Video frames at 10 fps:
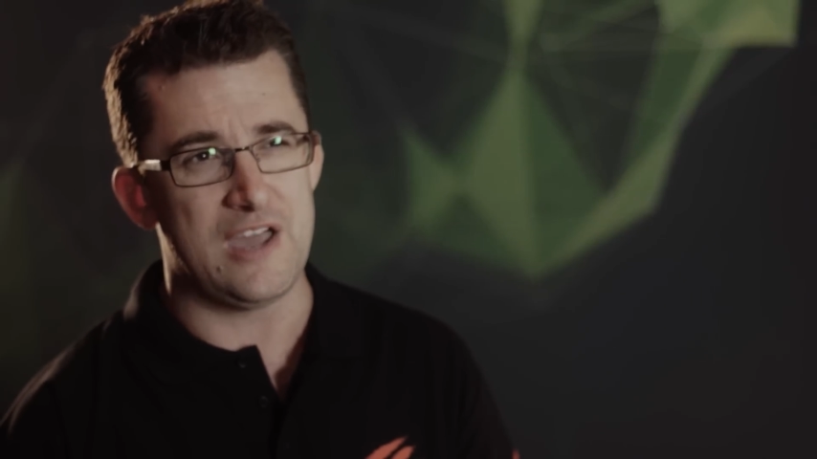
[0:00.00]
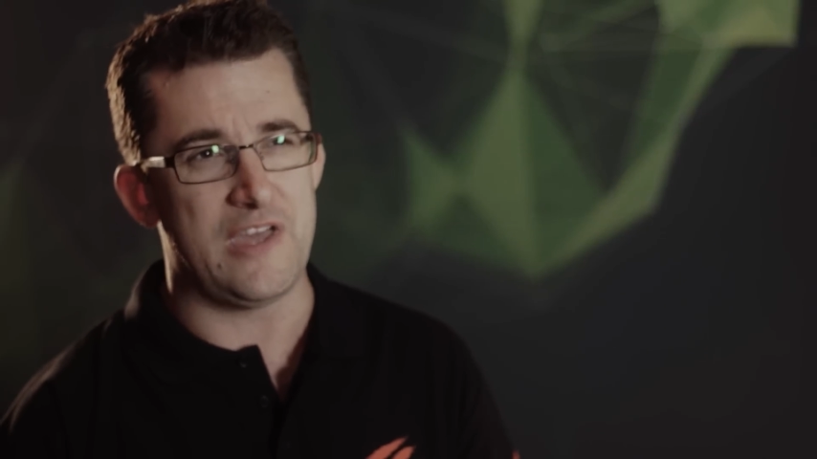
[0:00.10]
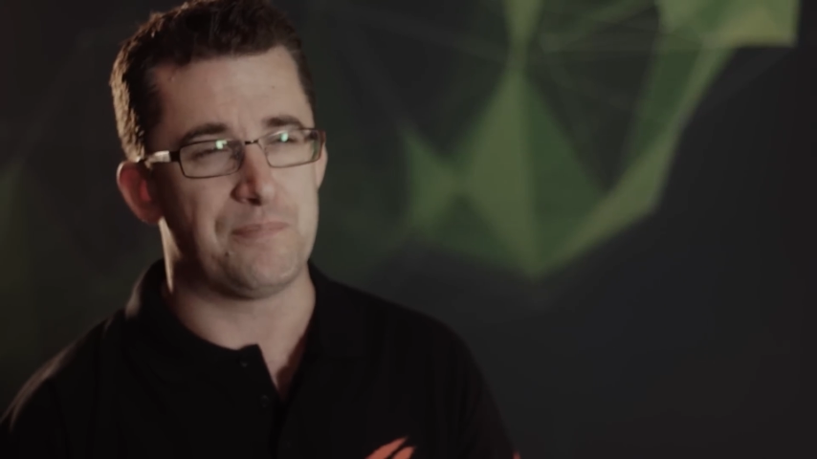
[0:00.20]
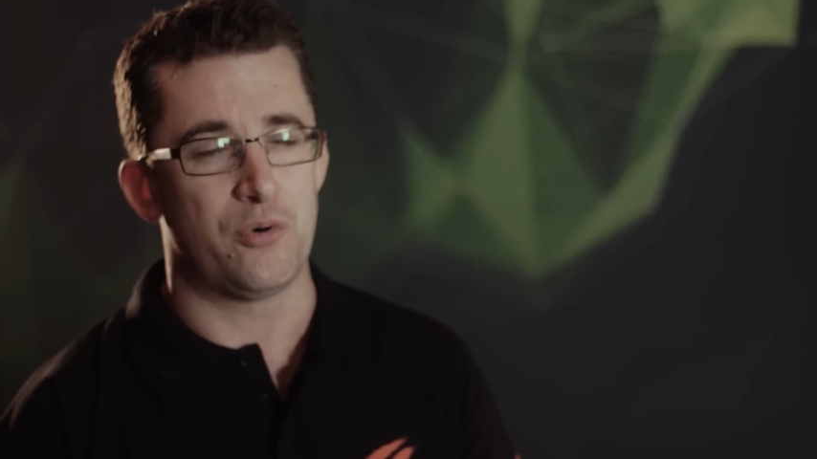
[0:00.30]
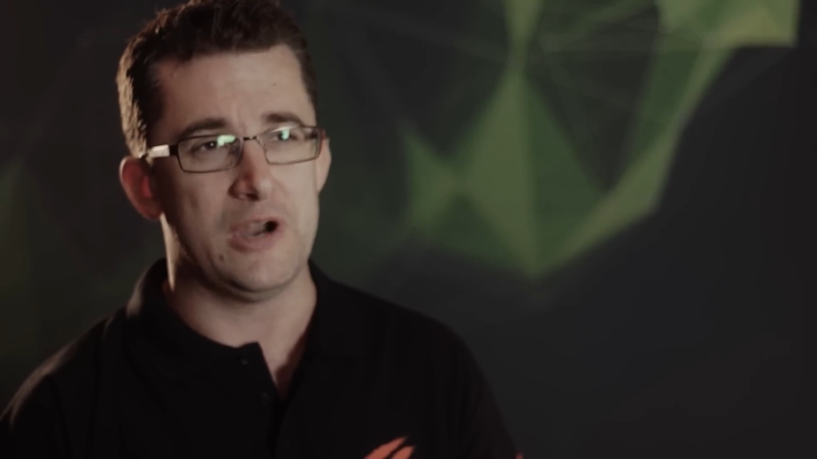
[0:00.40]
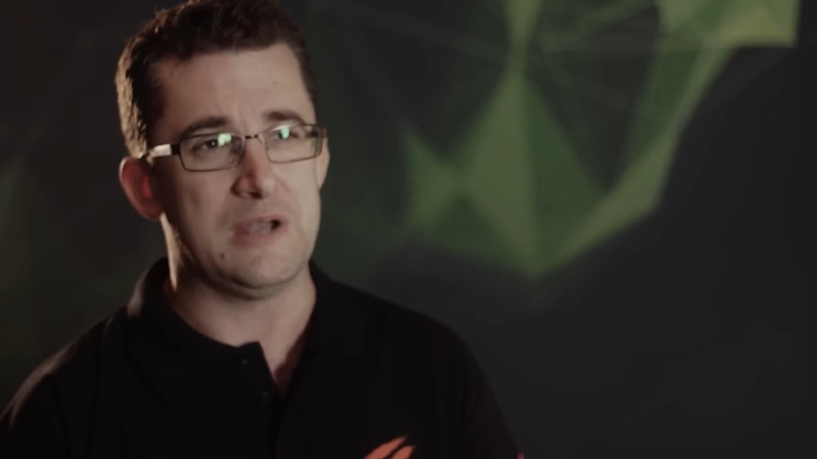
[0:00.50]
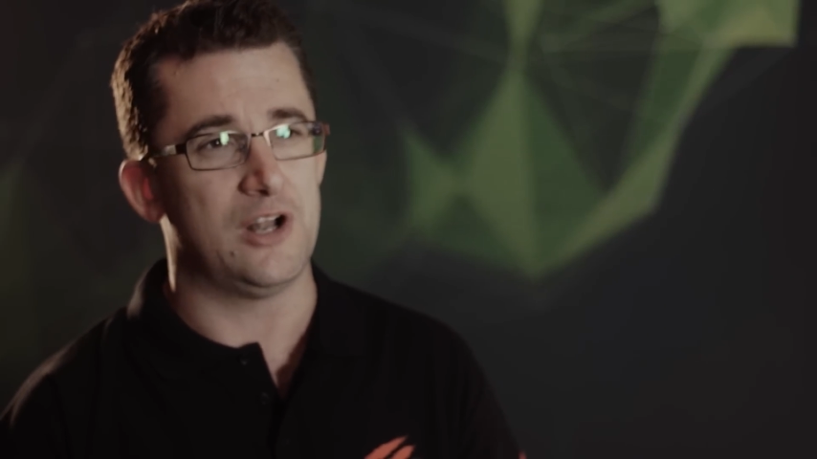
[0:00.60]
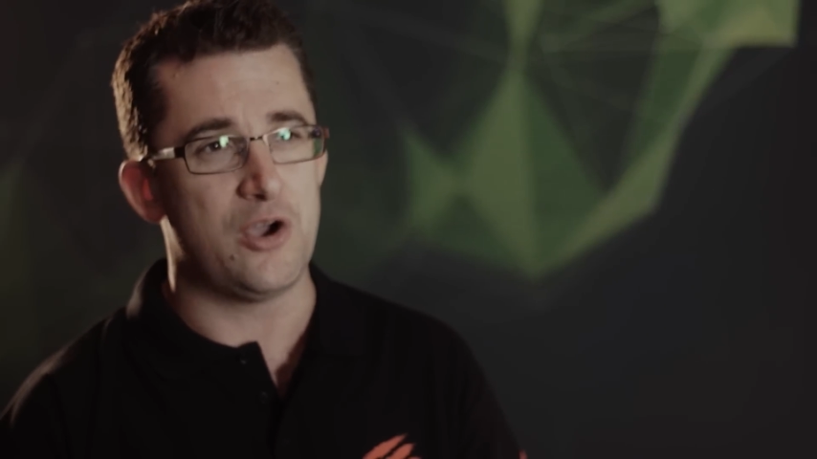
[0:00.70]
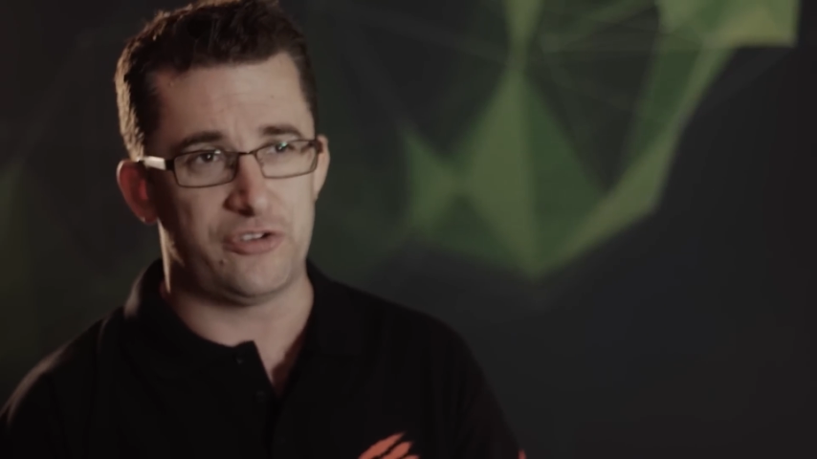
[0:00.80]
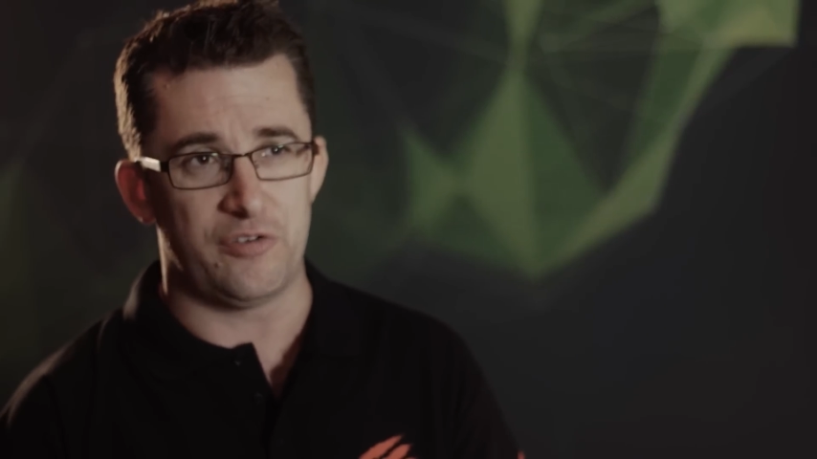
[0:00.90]
They've brought in
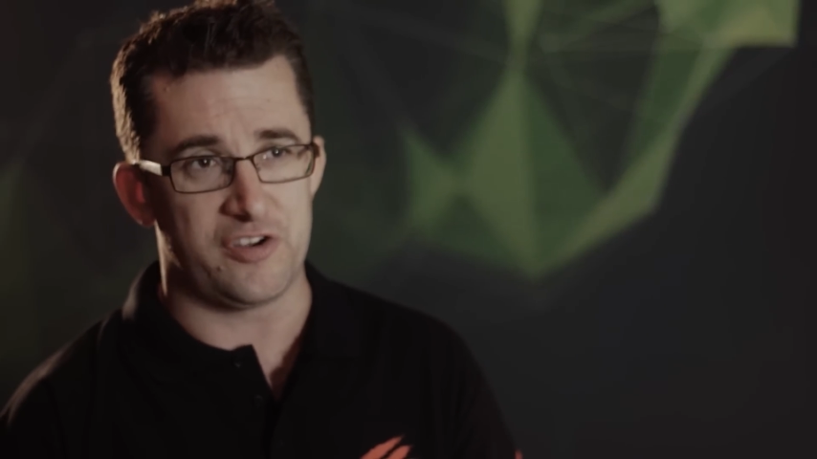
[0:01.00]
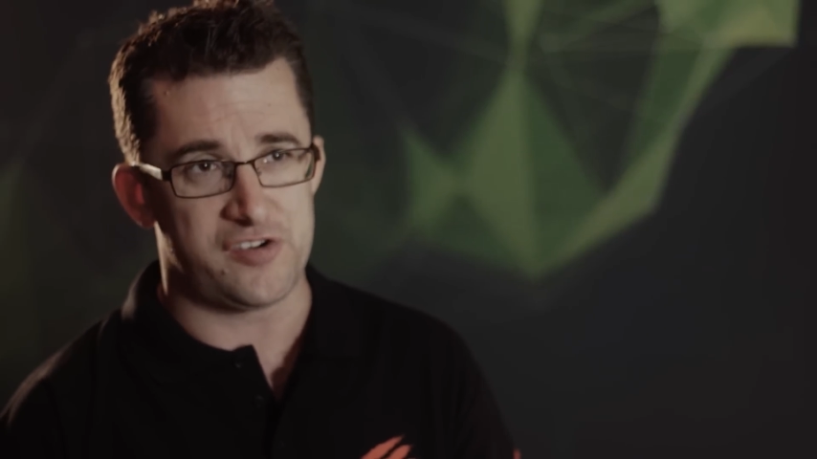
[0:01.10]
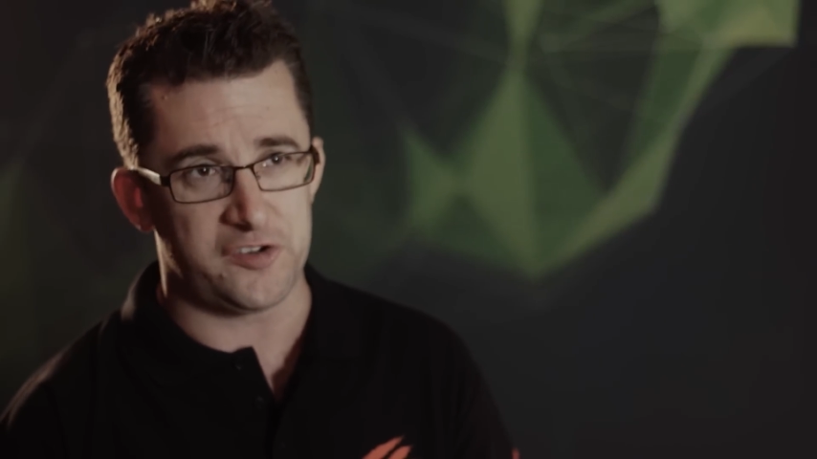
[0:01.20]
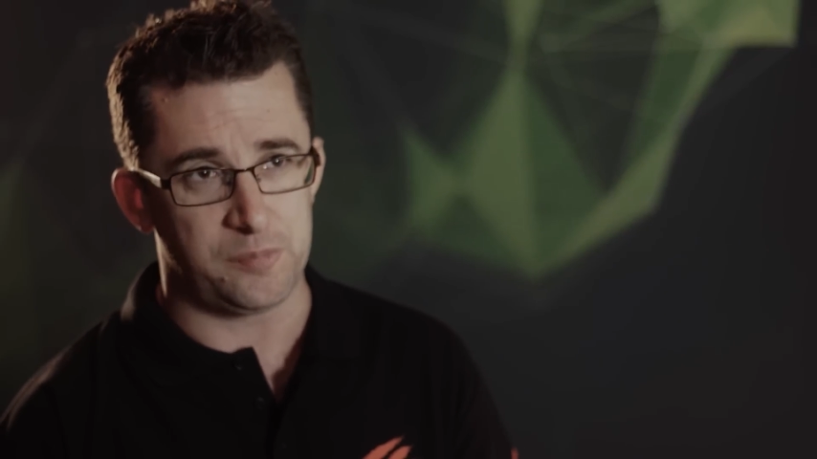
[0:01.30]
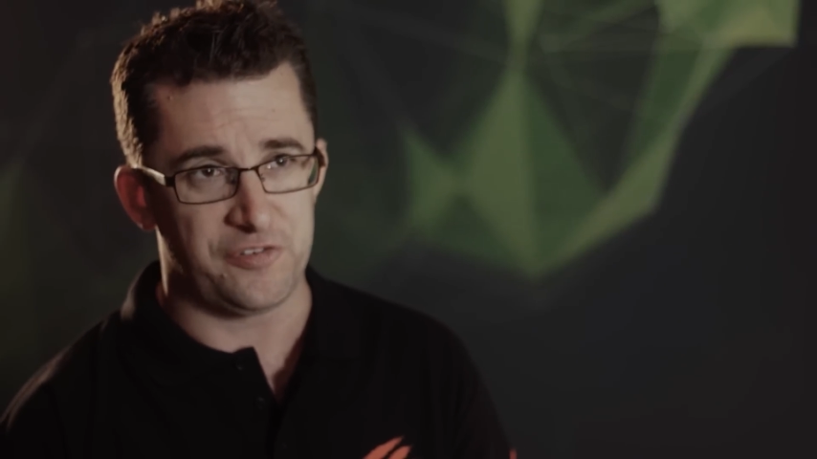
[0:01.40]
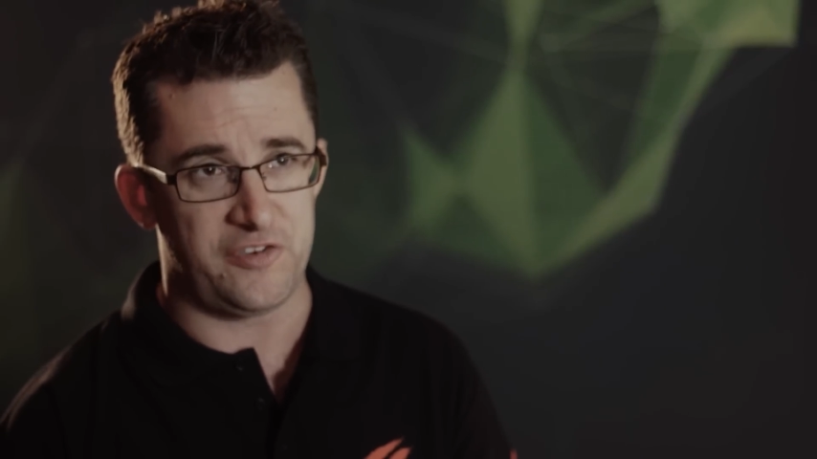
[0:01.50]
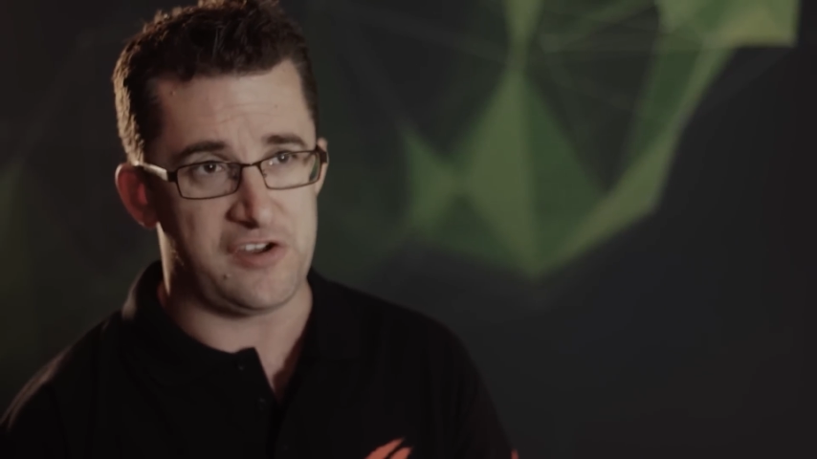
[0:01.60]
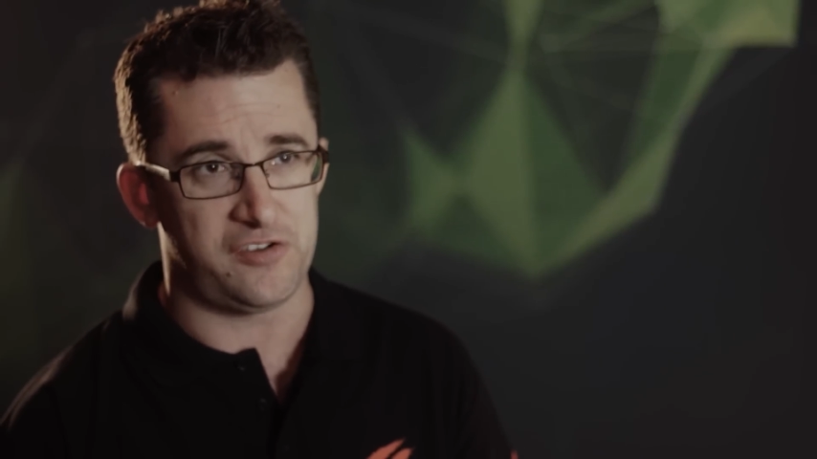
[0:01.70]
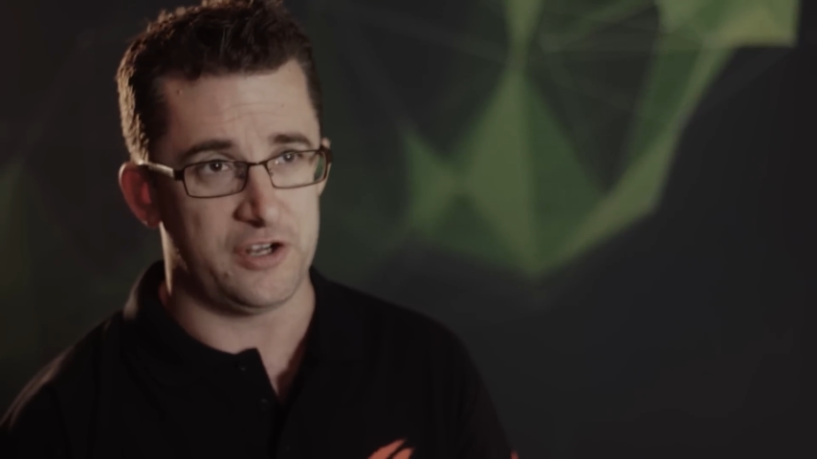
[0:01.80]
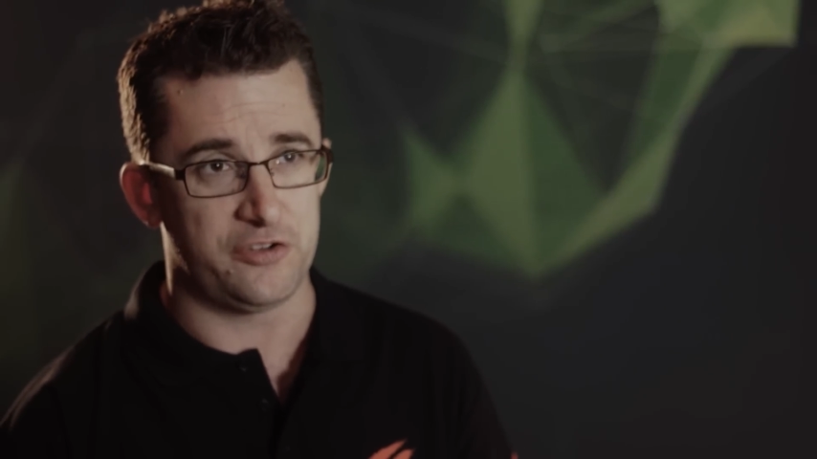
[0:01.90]
loads of adjustable
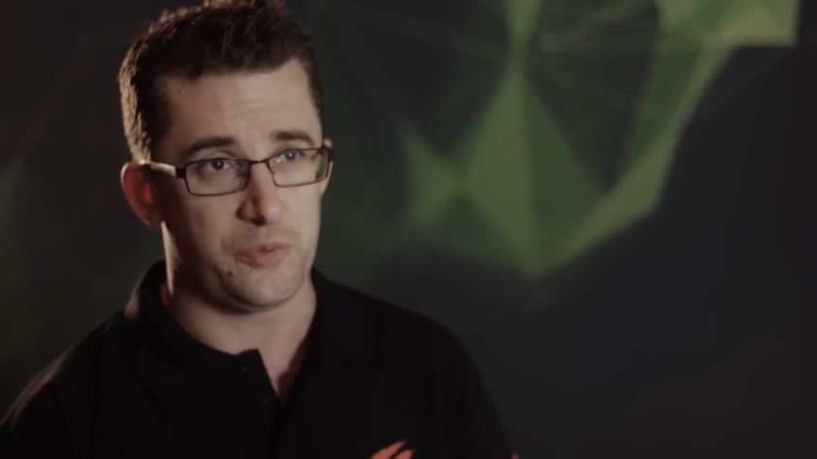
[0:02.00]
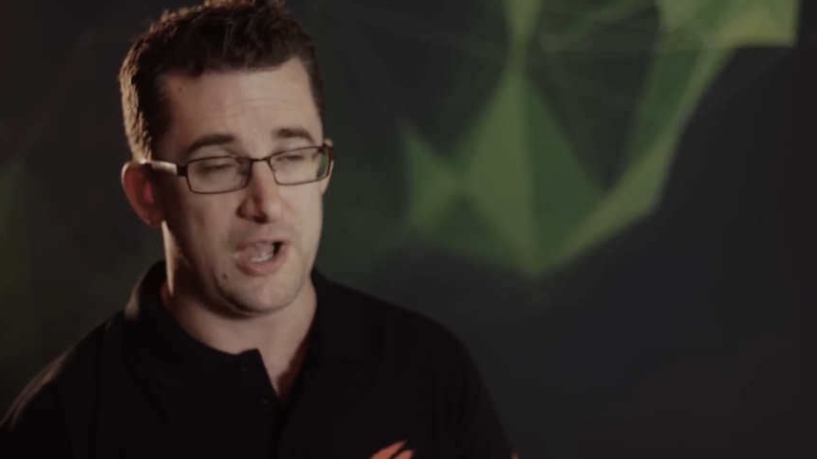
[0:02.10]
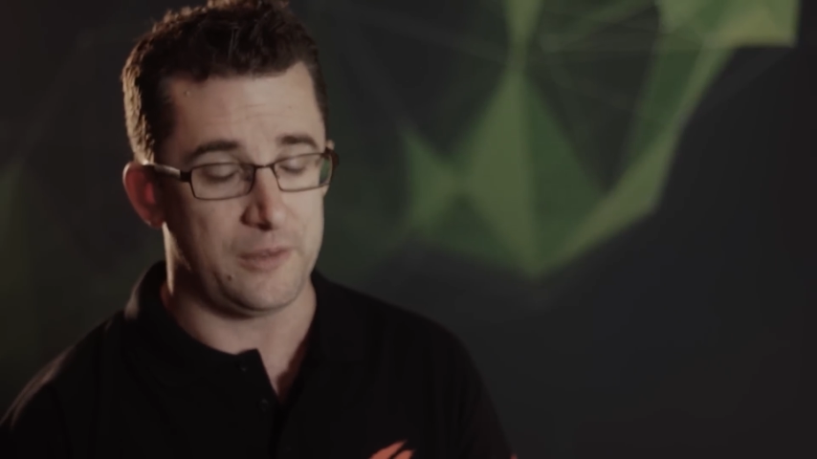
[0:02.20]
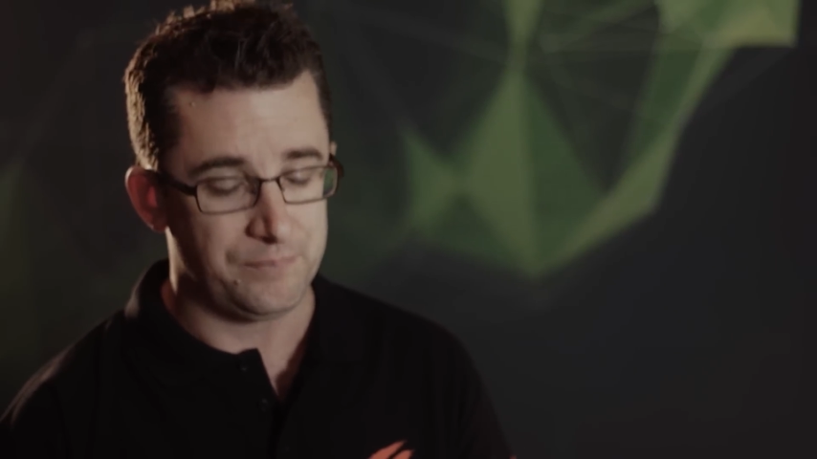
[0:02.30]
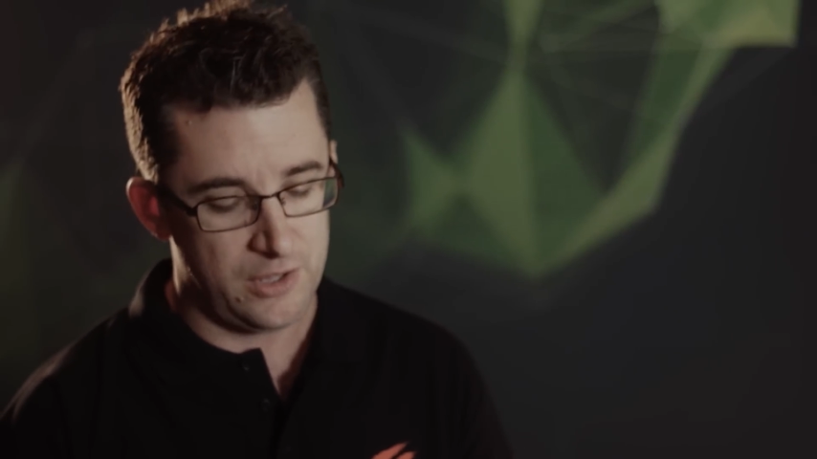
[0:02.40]
features on it as well.